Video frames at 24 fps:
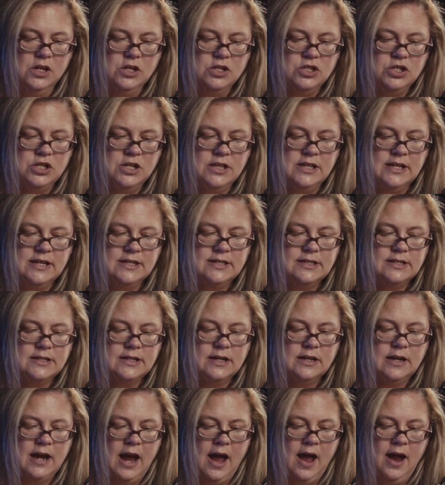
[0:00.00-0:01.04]
To this
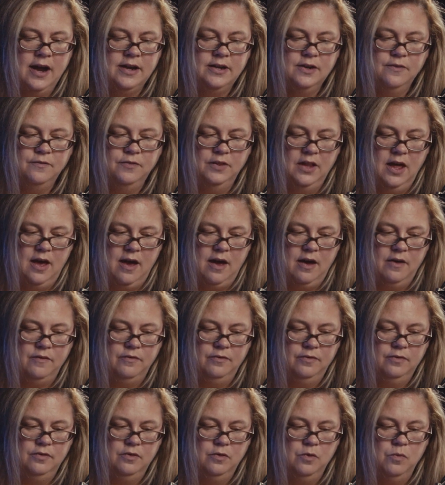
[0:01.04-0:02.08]
kind of
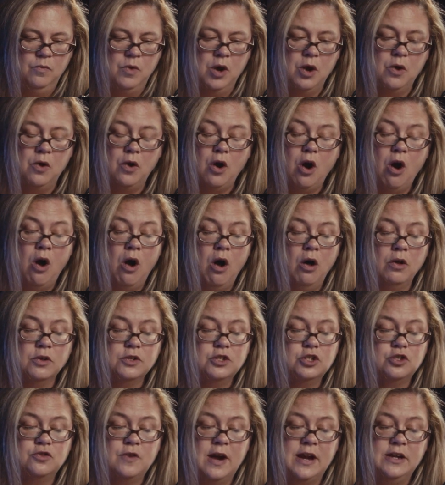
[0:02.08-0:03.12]
love, we were all
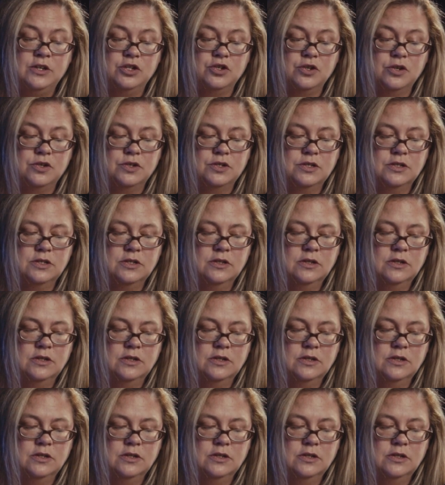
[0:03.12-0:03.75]
strangers.